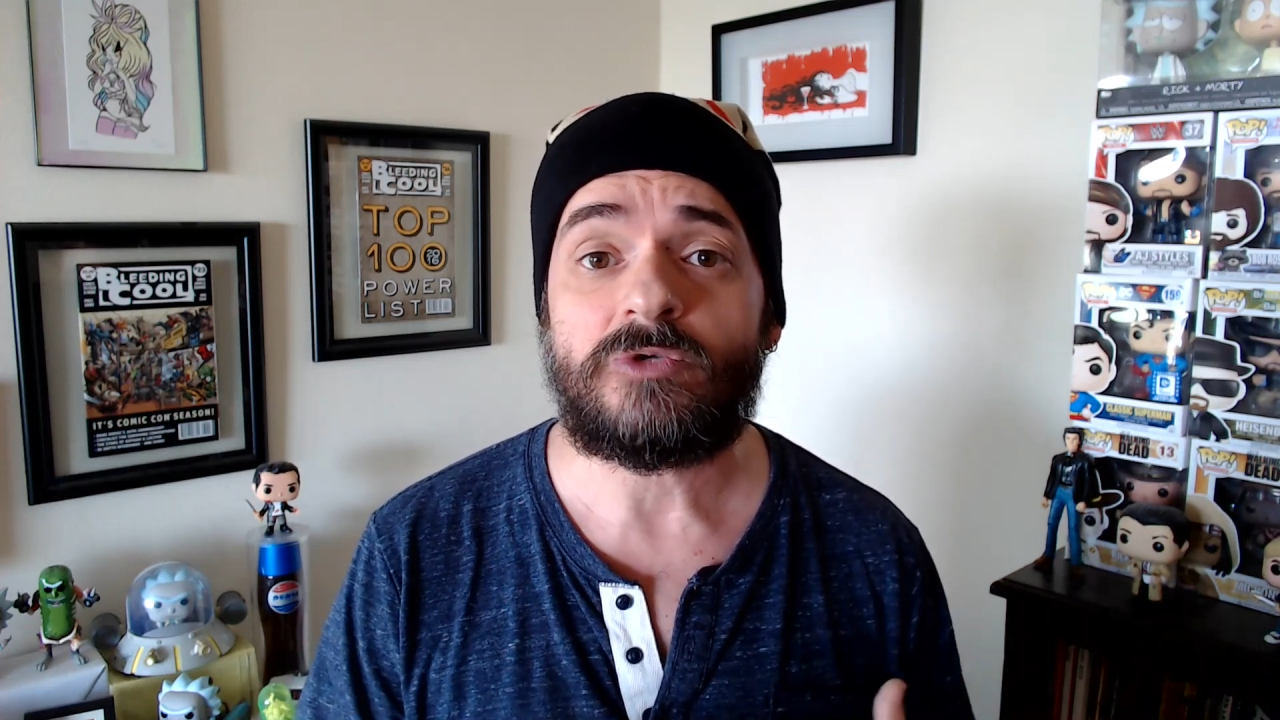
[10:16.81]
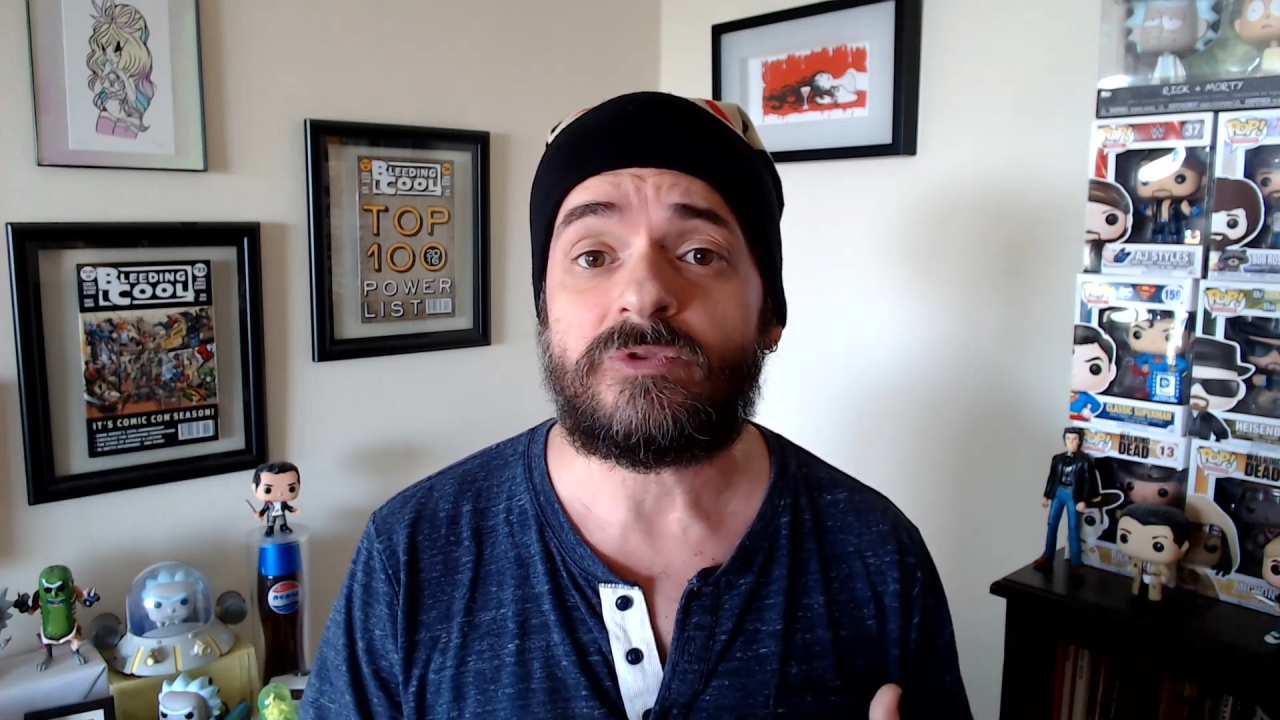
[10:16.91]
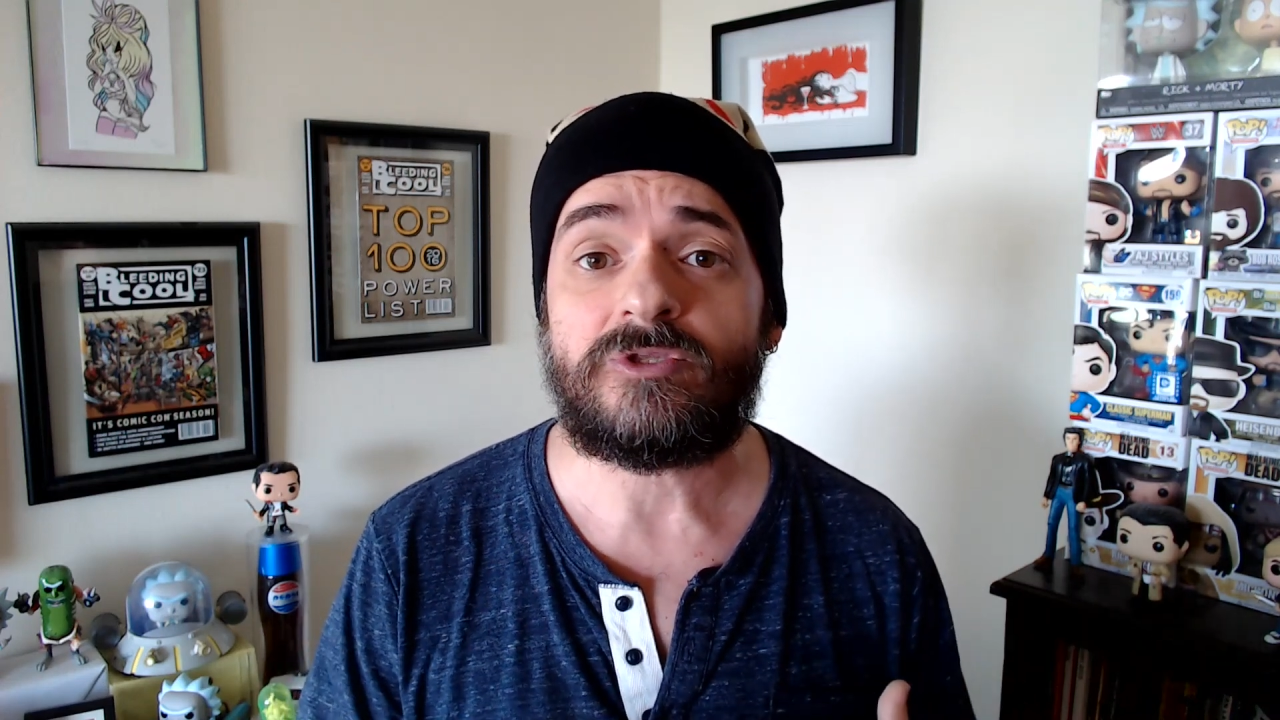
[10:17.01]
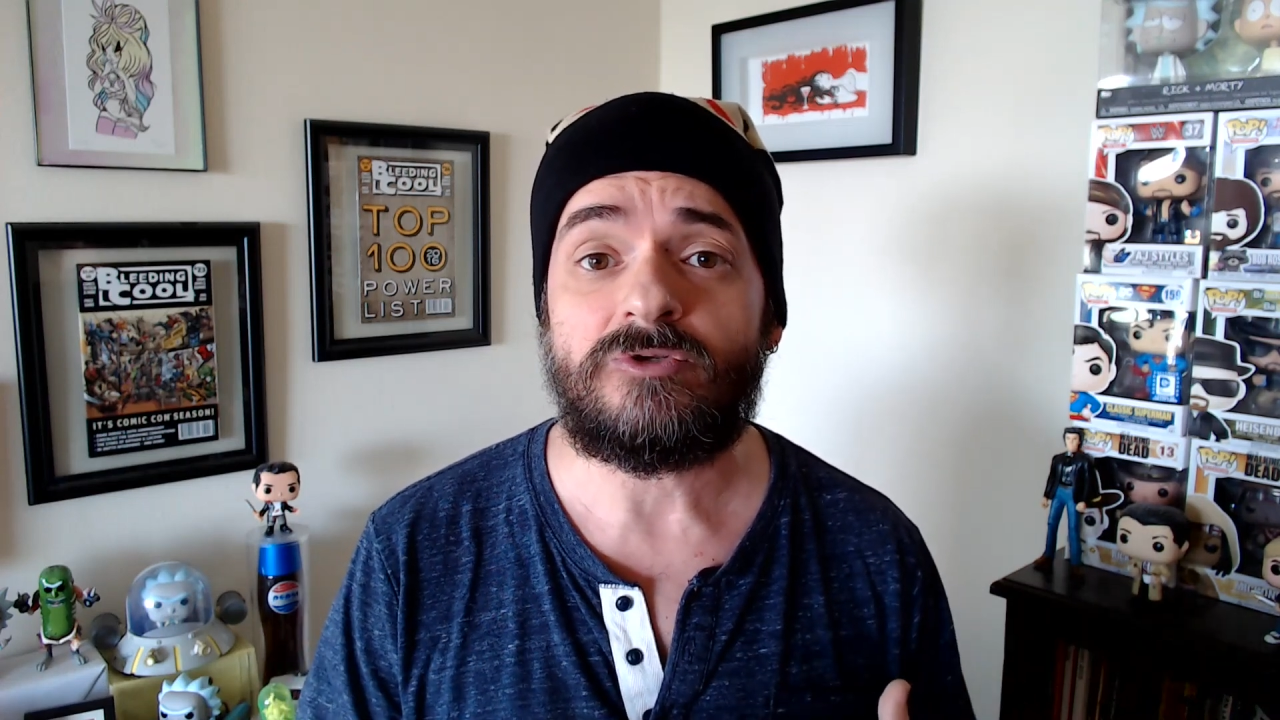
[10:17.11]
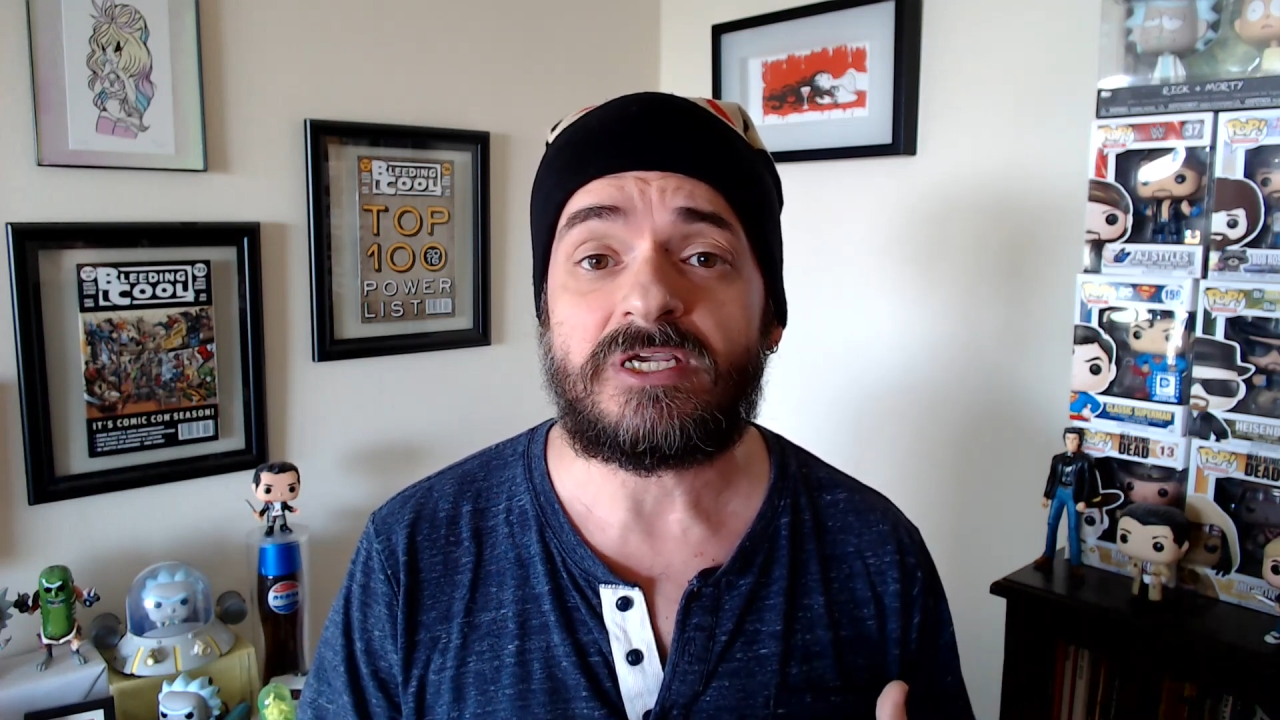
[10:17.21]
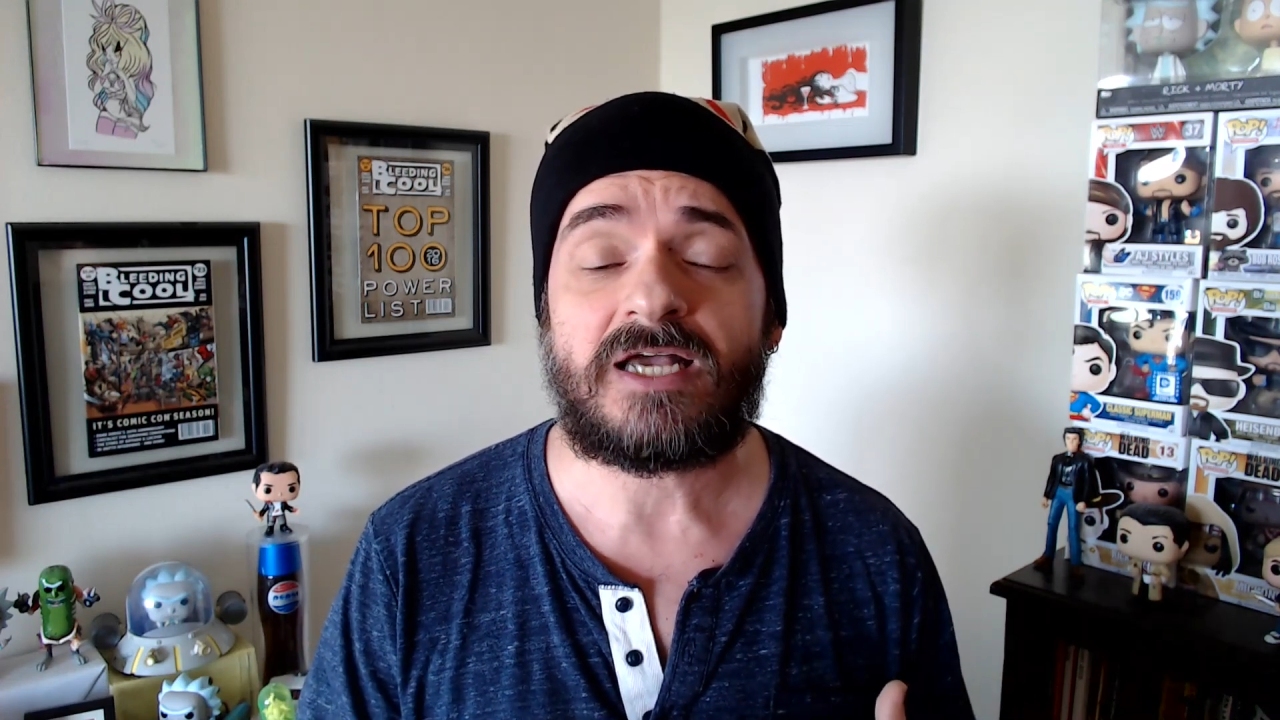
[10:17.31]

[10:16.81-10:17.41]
you with unique